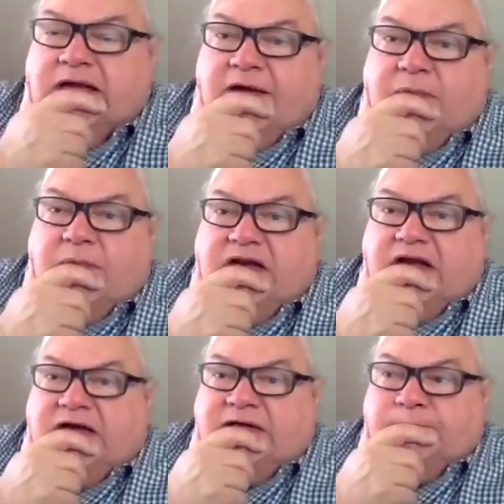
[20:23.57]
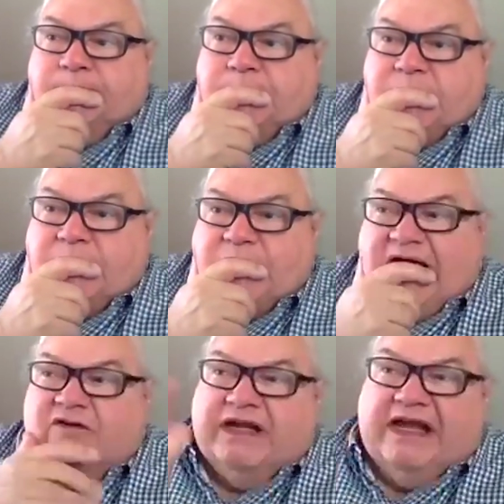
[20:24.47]
But I don't
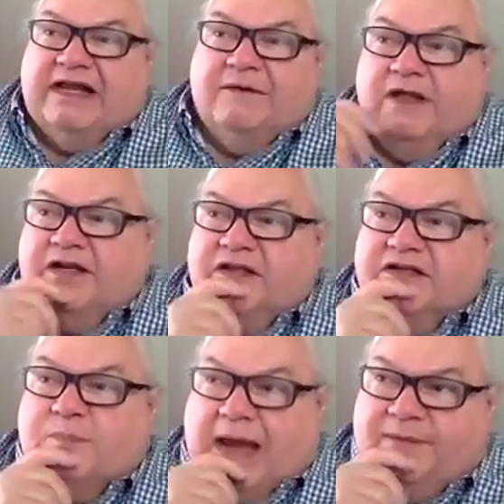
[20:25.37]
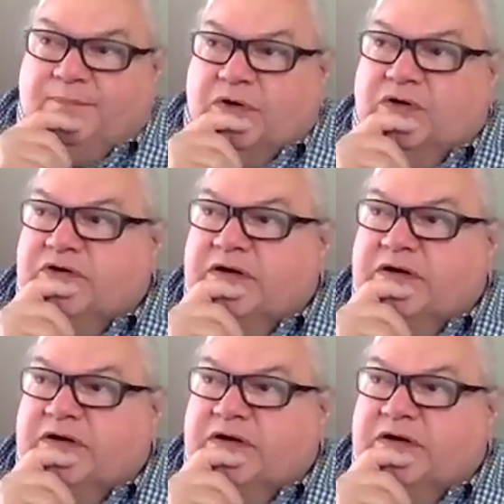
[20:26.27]
think anything's bad poetry,